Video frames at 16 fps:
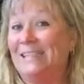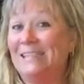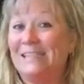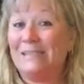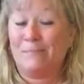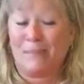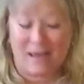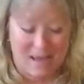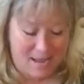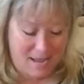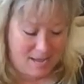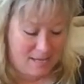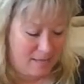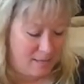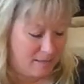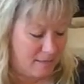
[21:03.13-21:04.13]
this is
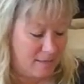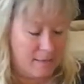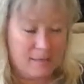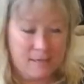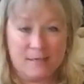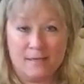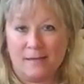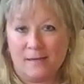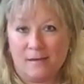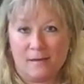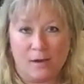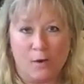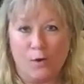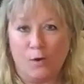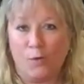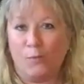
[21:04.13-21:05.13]
my,
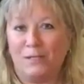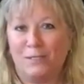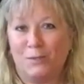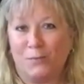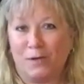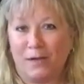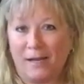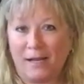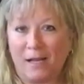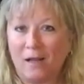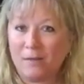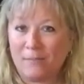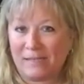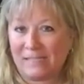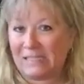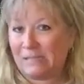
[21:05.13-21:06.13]
oh, what's the word? I call
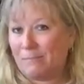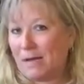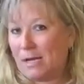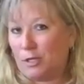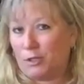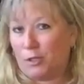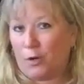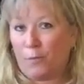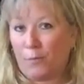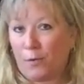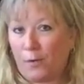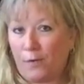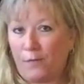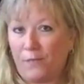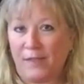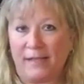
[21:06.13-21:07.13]
it my smut show
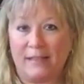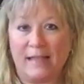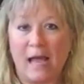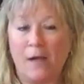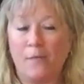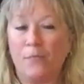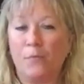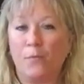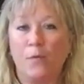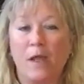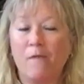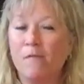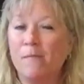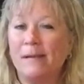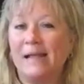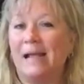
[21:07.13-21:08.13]
bowl, like that.
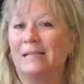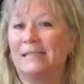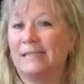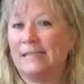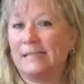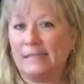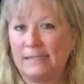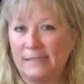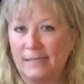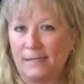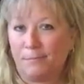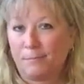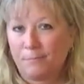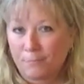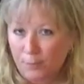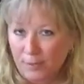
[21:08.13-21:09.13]
Everybody has a
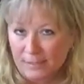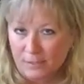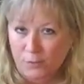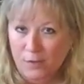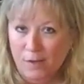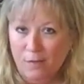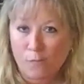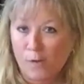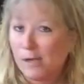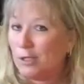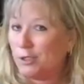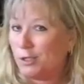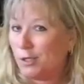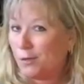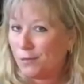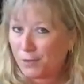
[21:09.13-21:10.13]
guilty poison. You have one
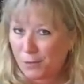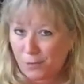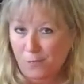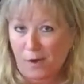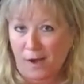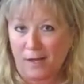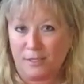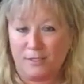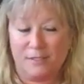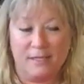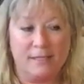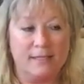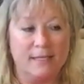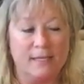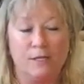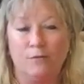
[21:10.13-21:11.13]
show that you watch
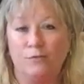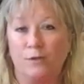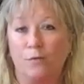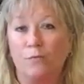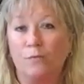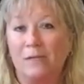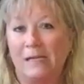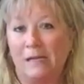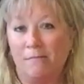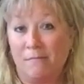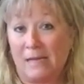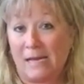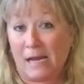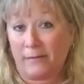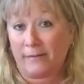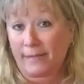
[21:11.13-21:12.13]
that like you don't really
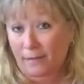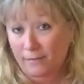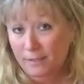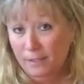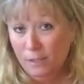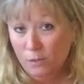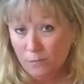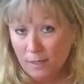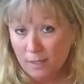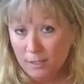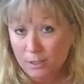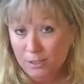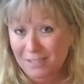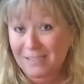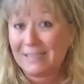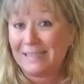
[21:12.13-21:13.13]
admit out loud that you
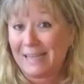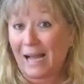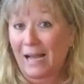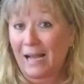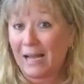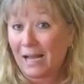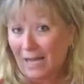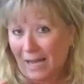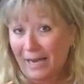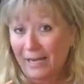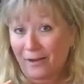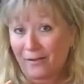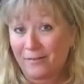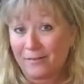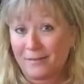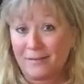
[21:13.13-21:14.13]
watch. Yeah, I
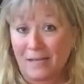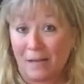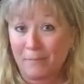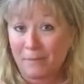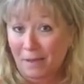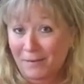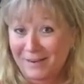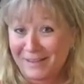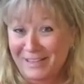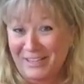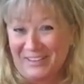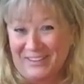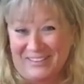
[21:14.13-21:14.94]
know. I'm coming at you.